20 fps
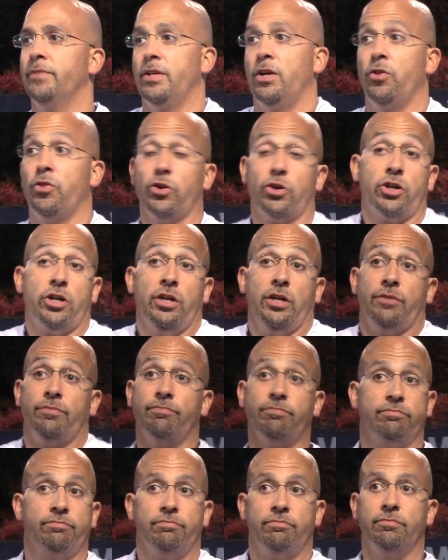They're good.
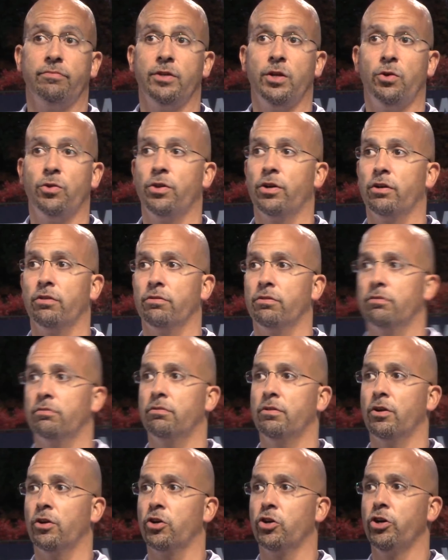
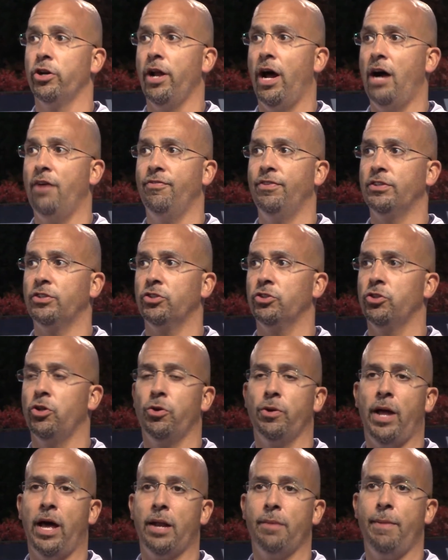They're good offenses, no
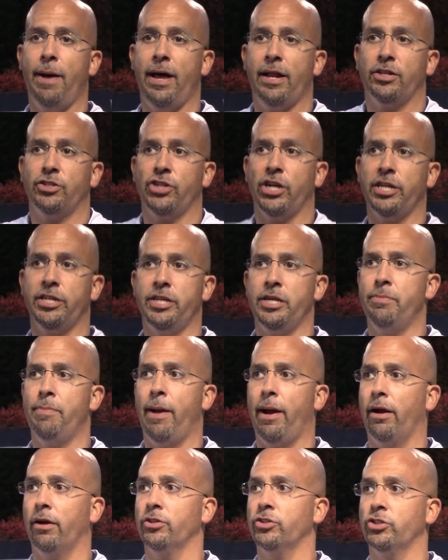doubt about it. J.T.
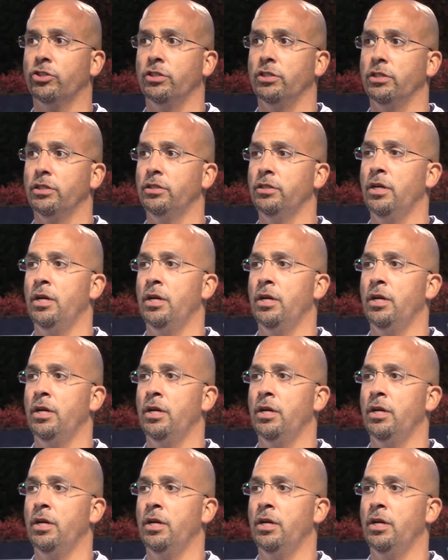Barrett's good.